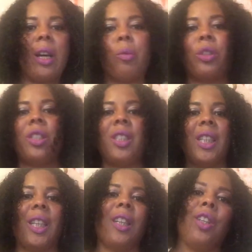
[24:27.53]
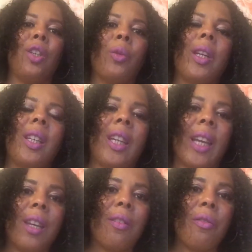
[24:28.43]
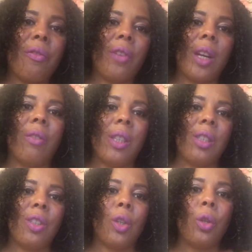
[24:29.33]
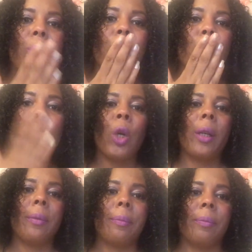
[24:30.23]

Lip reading: I will see you again very soon. Mwah.